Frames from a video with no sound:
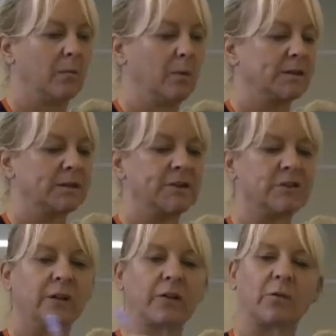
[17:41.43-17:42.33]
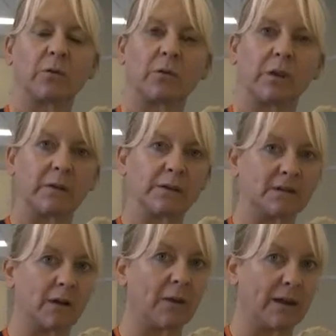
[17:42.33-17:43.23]
once I check through it, that there's
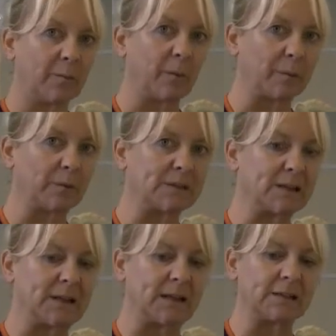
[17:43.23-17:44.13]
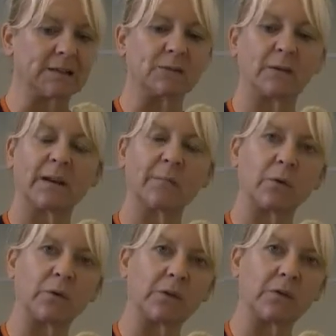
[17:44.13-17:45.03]
no air bubbles in there, because it's really
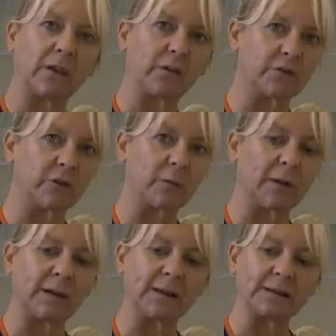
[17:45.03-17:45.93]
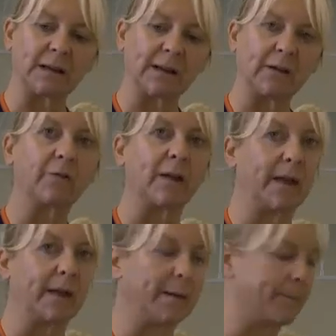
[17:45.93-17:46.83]
important that your tubing is clear of
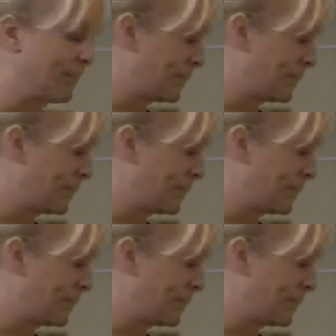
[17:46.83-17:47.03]
air.